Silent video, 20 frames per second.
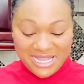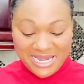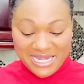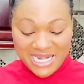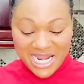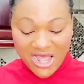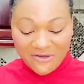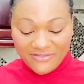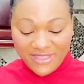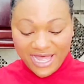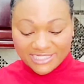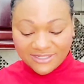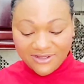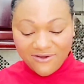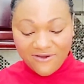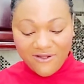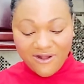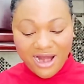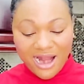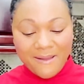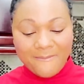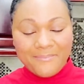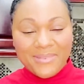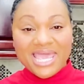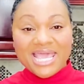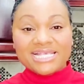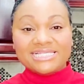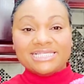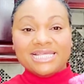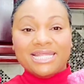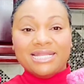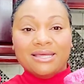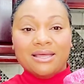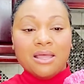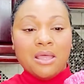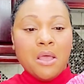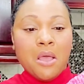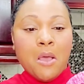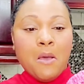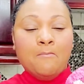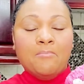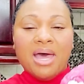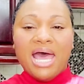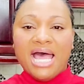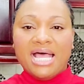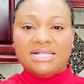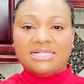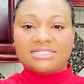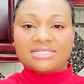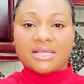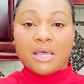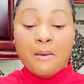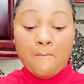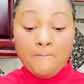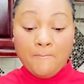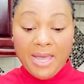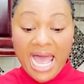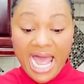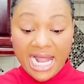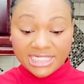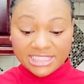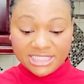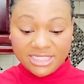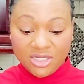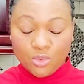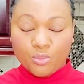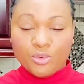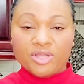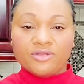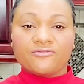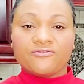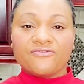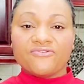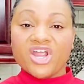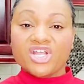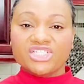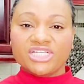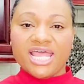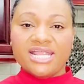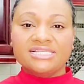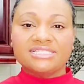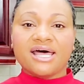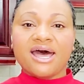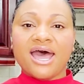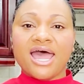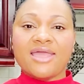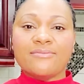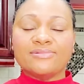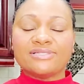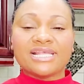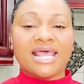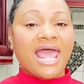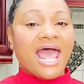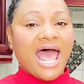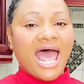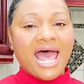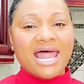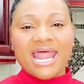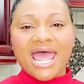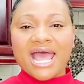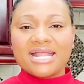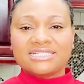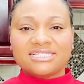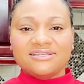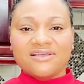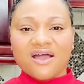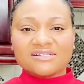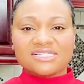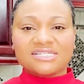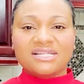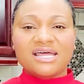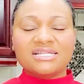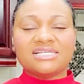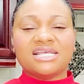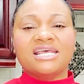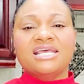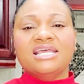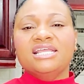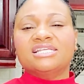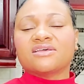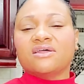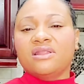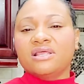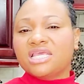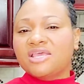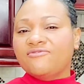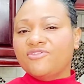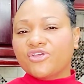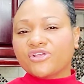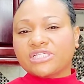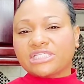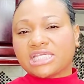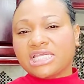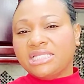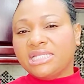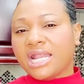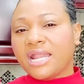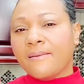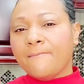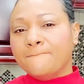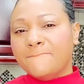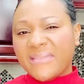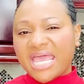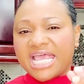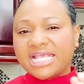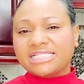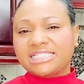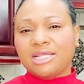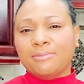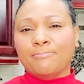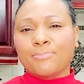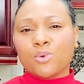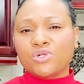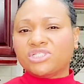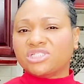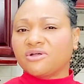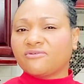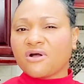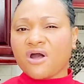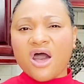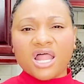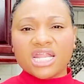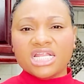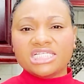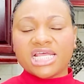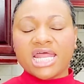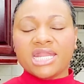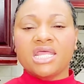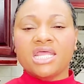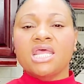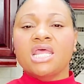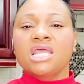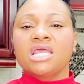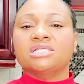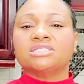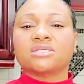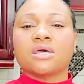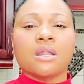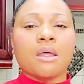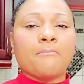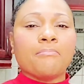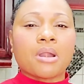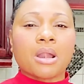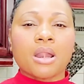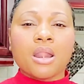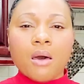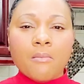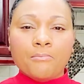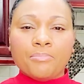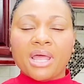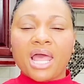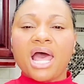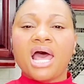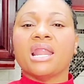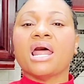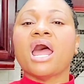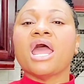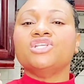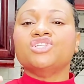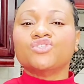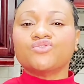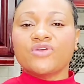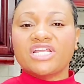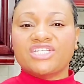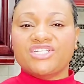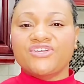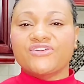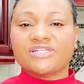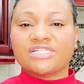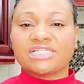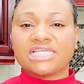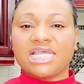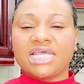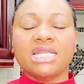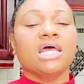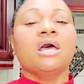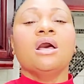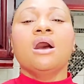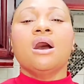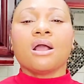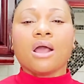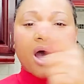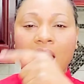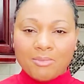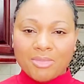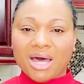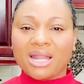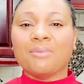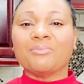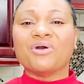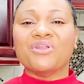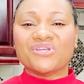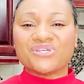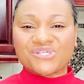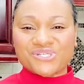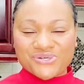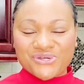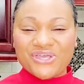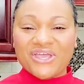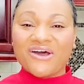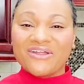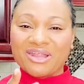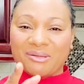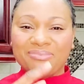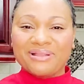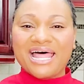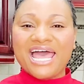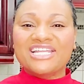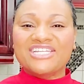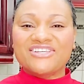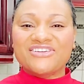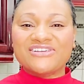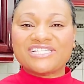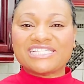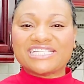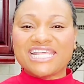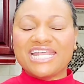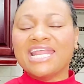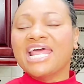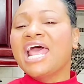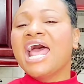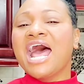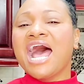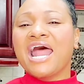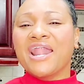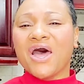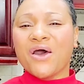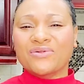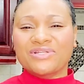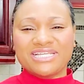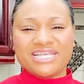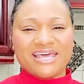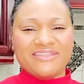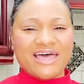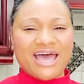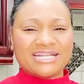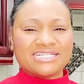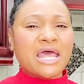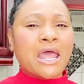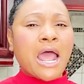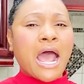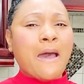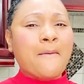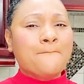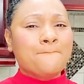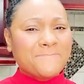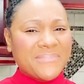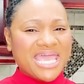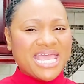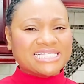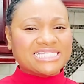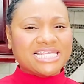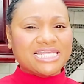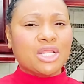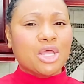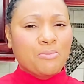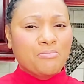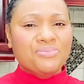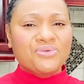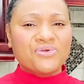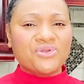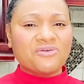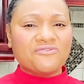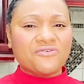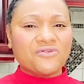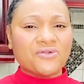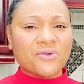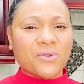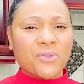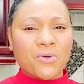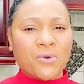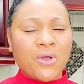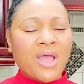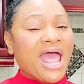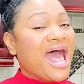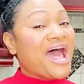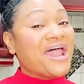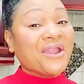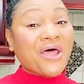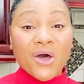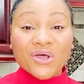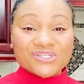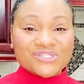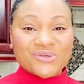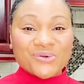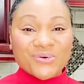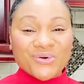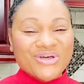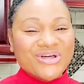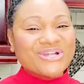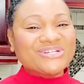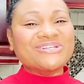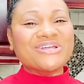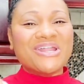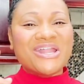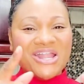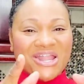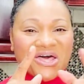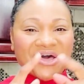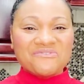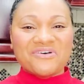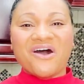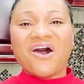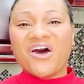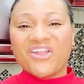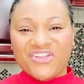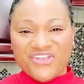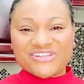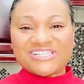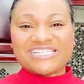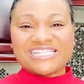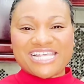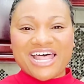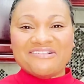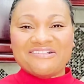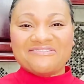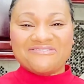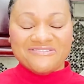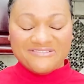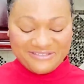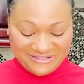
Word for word: Now that our amazing mask packed with fresh enzymes and antioxidant. It's going to give your skin that amazing boost of collagen. It's going to plump and hydrate your skin. Come on, I'm going to show you how to apply it to your skin and how to get that amazing, beautiful glow. And also to love on yourself.